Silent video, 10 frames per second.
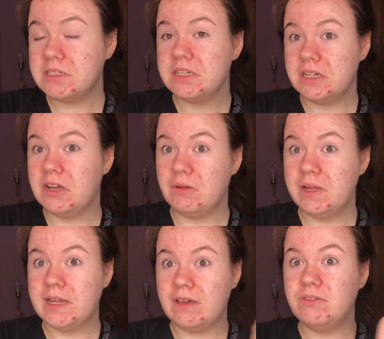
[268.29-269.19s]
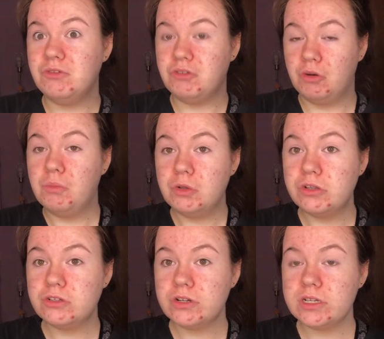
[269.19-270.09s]
It'll go like that if you don't
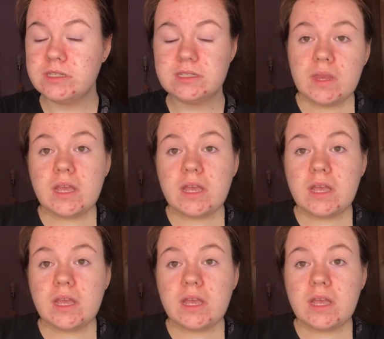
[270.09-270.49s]
moisturise.